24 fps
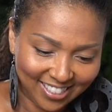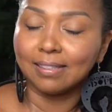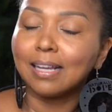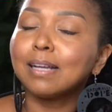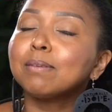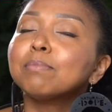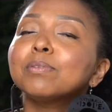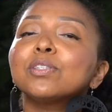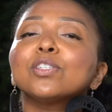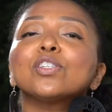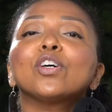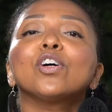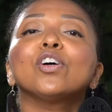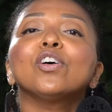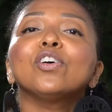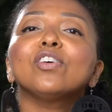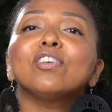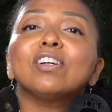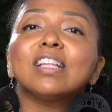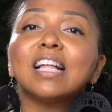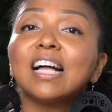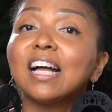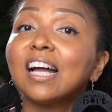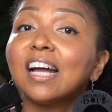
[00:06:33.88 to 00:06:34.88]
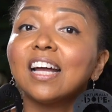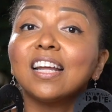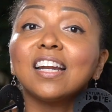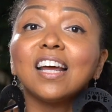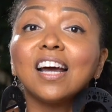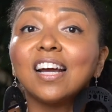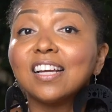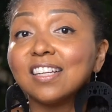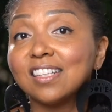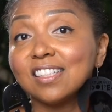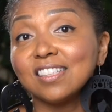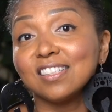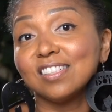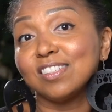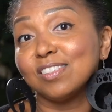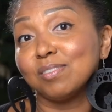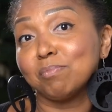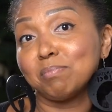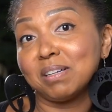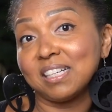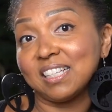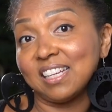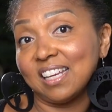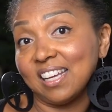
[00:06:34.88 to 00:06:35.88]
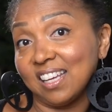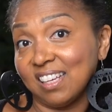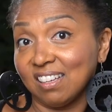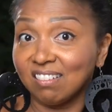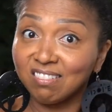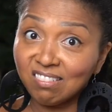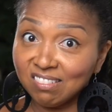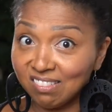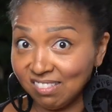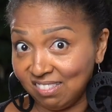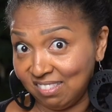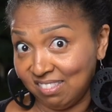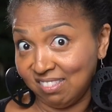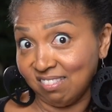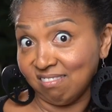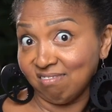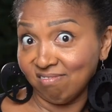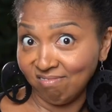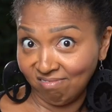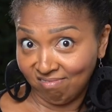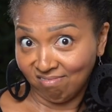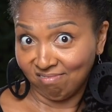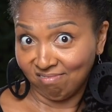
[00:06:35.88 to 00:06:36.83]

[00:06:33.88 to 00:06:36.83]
I'm so glad I didn't do my nails.